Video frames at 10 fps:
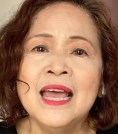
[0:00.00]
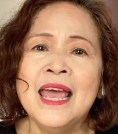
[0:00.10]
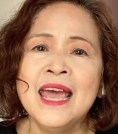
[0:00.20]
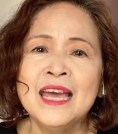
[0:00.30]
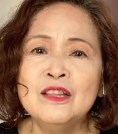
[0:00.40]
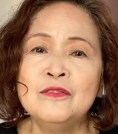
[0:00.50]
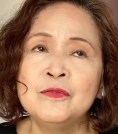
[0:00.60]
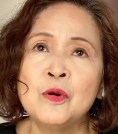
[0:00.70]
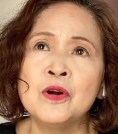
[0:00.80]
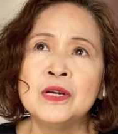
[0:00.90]
And of
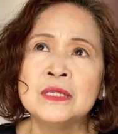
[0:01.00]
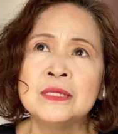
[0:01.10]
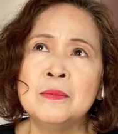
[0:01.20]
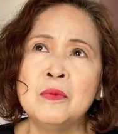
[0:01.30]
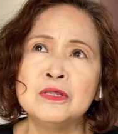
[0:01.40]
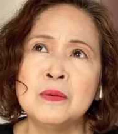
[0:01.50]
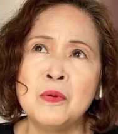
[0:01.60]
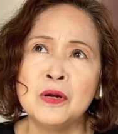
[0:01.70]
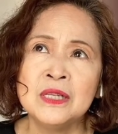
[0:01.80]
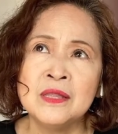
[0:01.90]
course, the most
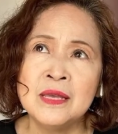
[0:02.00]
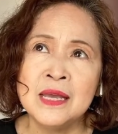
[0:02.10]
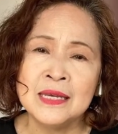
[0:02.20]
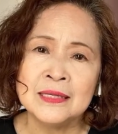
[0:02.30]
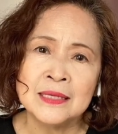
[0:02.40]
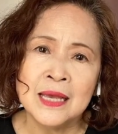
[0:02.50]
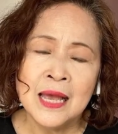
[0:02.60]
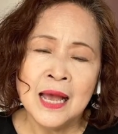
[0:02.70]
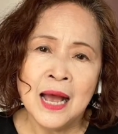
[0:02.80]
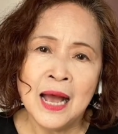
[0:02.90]
important thing is
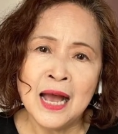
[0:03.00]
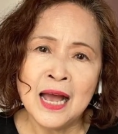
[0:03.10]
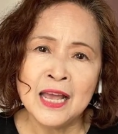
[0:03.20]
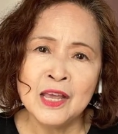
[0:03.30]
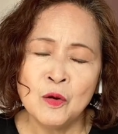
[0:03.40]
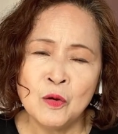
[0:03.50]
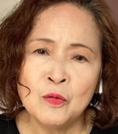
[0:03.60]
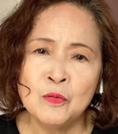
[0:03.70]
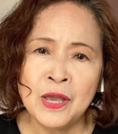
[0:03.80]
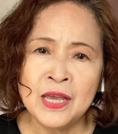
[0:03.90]
I
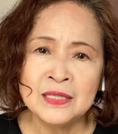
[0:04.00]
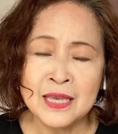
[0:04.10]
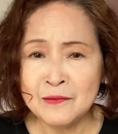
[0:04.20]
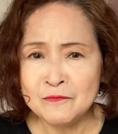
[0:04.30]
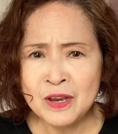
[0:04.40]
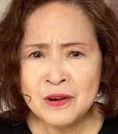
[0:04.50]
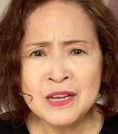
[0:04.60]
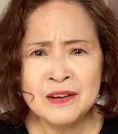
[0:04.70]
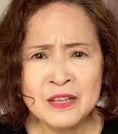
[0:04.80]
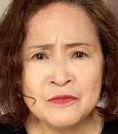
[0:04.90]
always am very
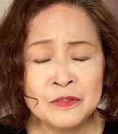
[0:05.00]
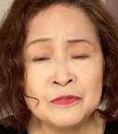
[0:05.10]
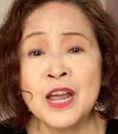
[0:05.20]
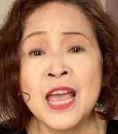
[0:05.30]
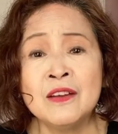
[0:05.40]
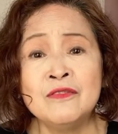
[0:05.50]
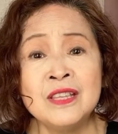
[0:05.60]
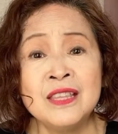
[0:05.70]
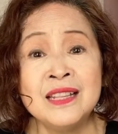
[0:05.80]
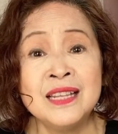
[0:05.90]
grateful for
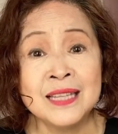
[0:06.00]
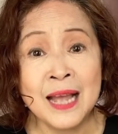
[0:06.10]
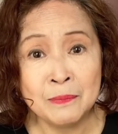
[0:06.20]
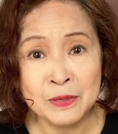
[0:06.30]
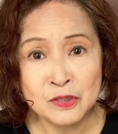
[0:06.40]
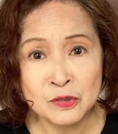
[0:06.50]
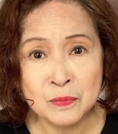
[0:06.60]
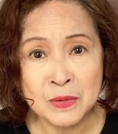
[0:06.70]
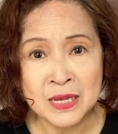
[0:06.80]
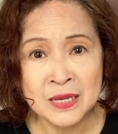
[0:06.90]
everything that happens to
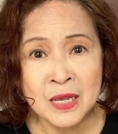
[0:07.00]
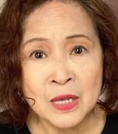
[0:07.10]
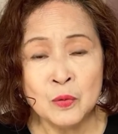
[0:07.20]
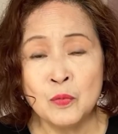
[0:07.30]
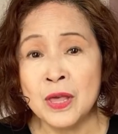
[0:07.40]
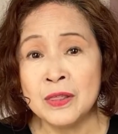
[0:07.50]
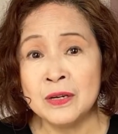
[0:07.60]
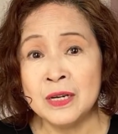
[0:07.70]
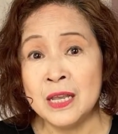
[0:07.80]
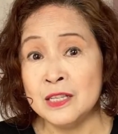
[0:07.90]
me, whether
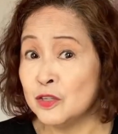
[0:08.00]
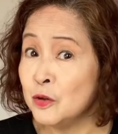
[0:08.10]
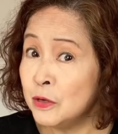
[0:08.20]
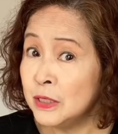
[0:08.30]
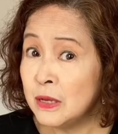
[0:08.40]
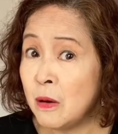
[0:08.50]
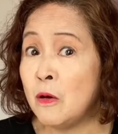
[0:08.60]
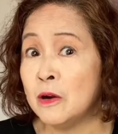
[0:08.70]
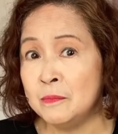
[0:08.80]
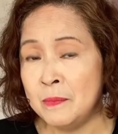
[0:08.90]
it's good
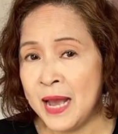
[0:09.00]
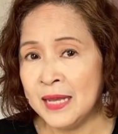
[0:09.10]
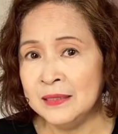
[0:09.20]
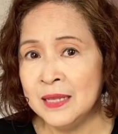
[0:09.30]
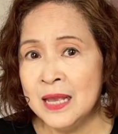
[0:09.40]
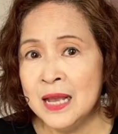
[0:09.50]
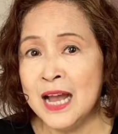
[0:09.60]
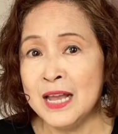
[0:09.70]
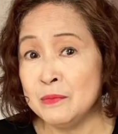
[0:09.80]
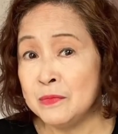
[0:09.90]
or bad.
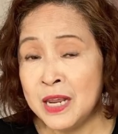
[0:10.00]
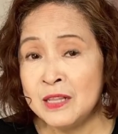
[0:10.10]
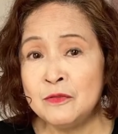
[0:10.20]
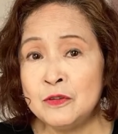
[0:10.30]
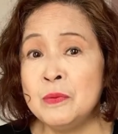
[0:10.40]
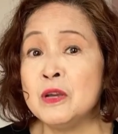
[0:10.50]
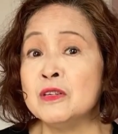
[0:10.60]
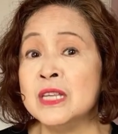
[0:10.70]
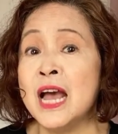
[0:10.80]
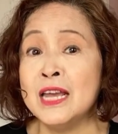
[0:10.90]
I'm grateful
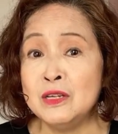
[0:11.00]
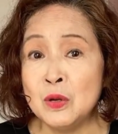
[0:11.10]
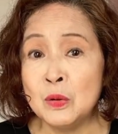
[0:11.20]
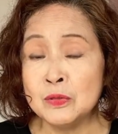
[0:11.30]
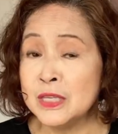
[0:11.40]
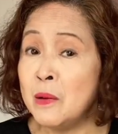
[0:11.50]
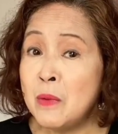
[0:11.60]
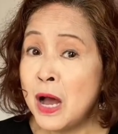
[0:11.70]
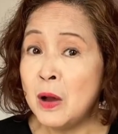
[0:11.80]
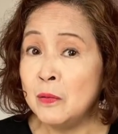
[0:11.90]
because I know
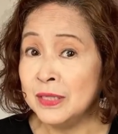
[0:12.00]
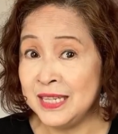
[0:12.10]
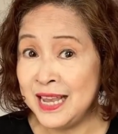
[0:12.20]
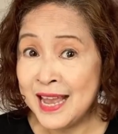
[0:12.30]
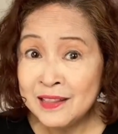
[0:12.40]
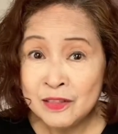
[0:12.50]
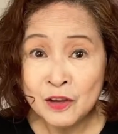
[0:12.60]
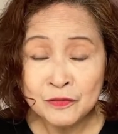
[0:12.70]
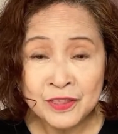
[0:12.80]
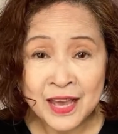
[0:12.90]
somehow at the end
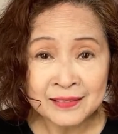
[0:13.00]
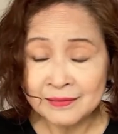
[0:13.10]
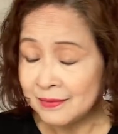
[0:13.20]
of that